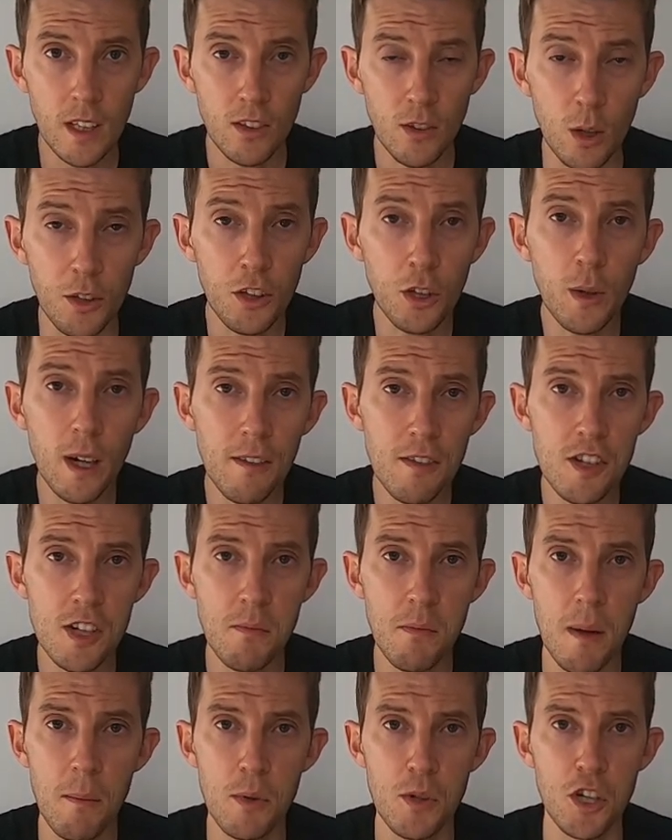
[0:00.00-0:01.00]
So I do have a
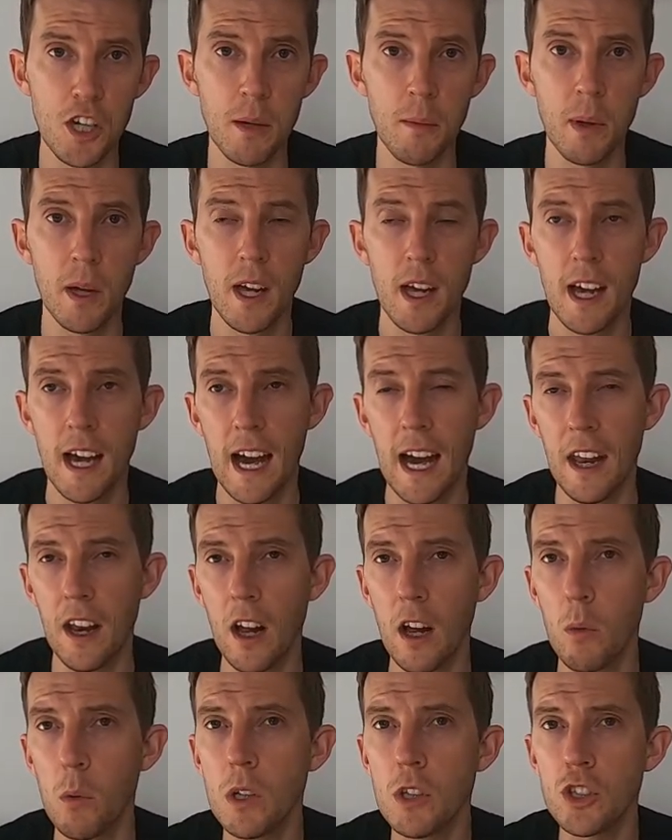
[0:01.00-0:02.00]
gym membership and
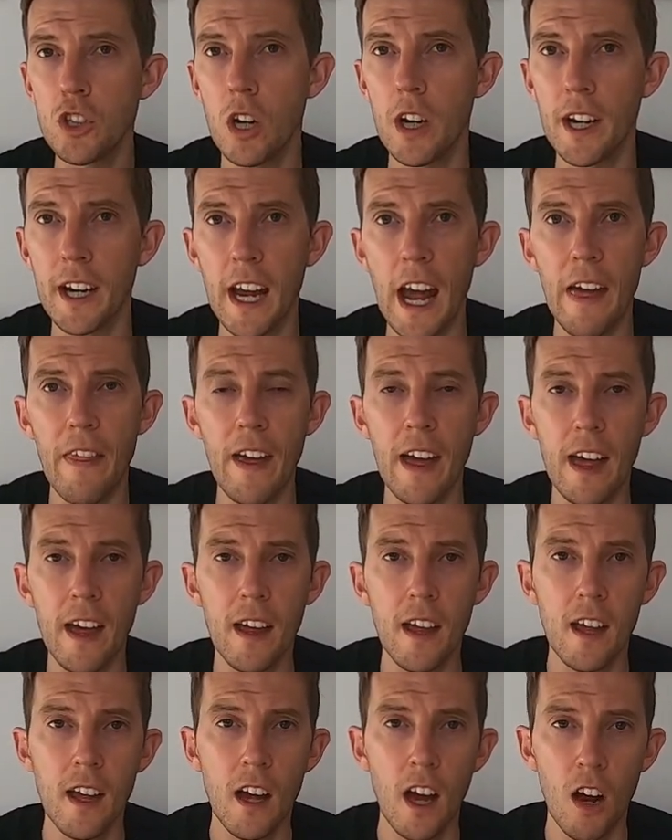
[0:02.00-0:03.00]
I will try and get
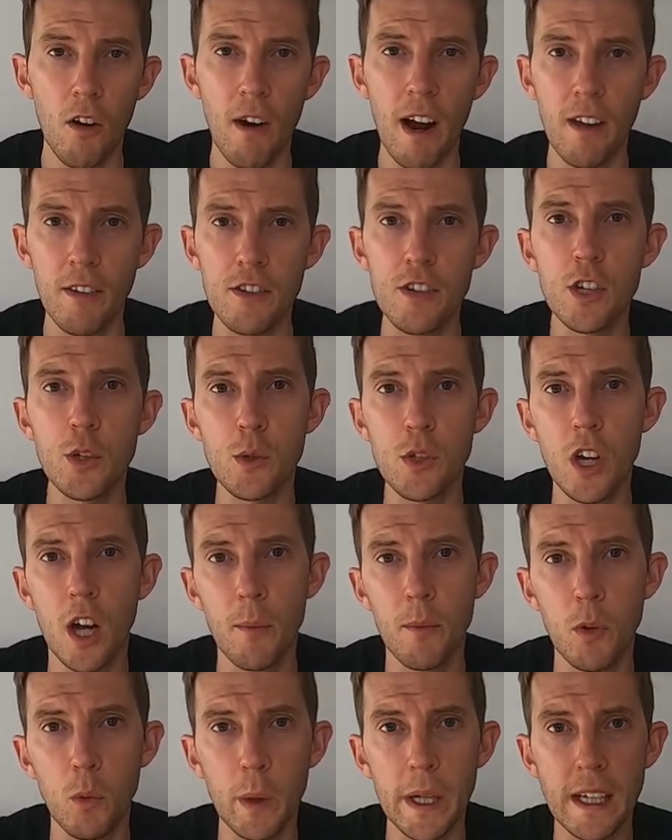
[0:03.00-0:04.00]
there around 2
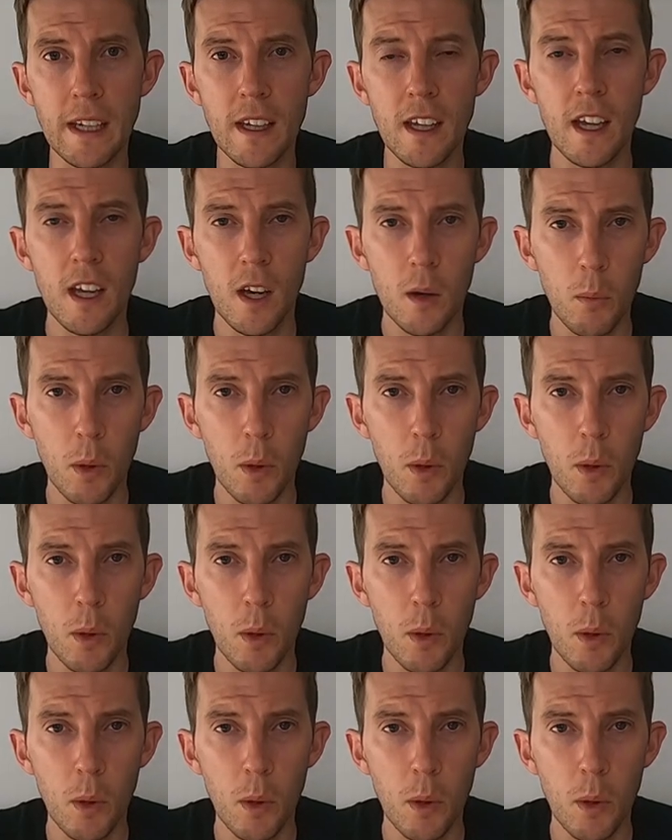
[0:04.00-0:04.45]
times a week,